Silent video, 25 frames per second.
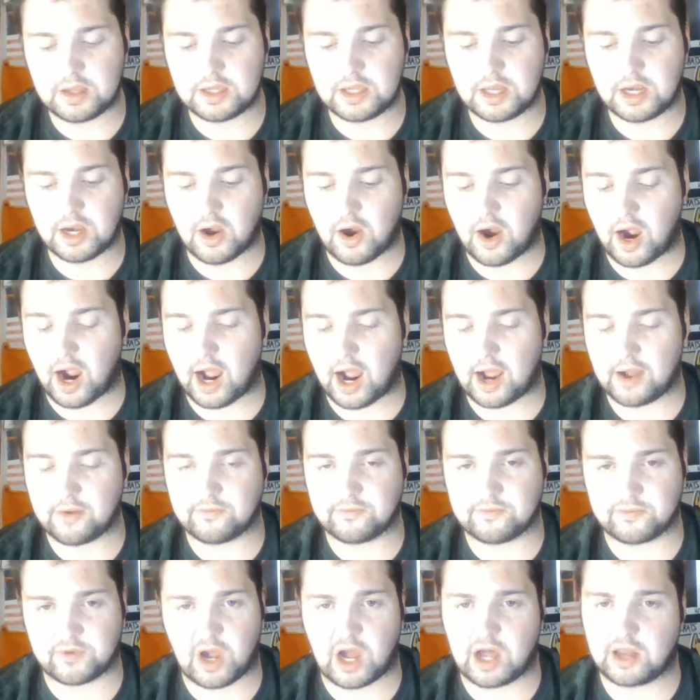you know,
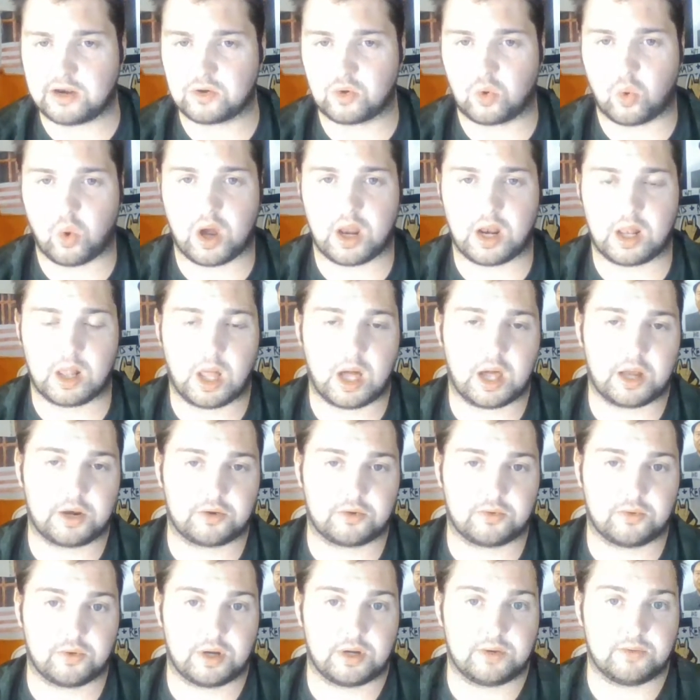I've gotten quite a lot
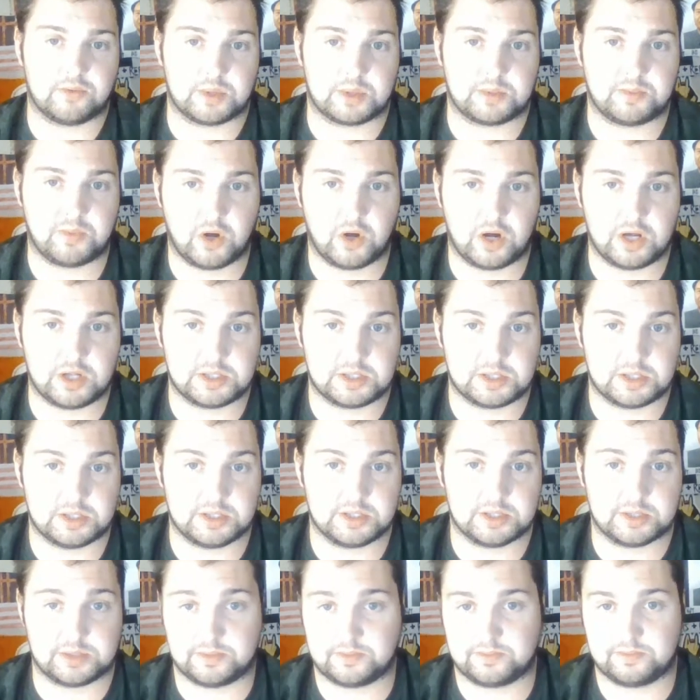of great
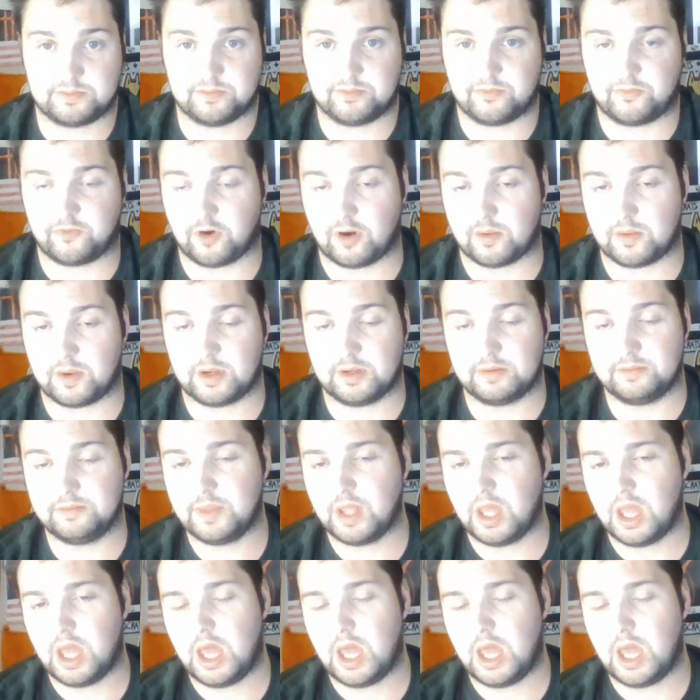responses from it,